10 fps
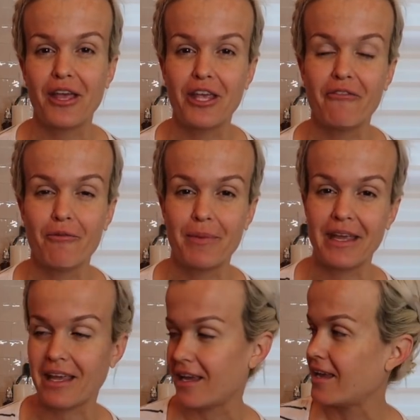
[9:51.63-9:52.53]
Thank you for
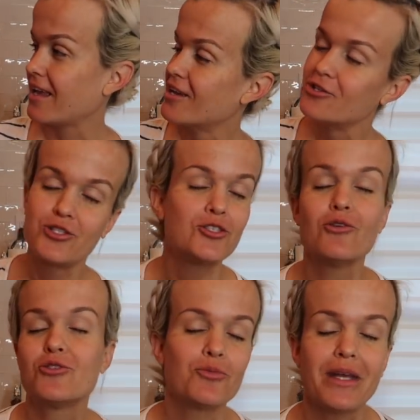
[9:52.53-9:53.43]
being
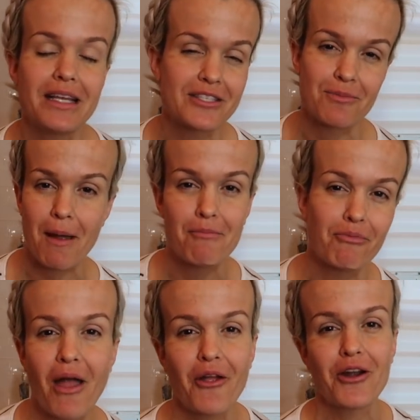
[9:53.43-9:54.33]
so sweet to my
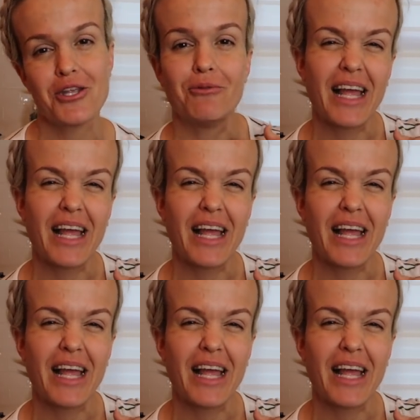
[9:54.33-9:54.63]
brother and you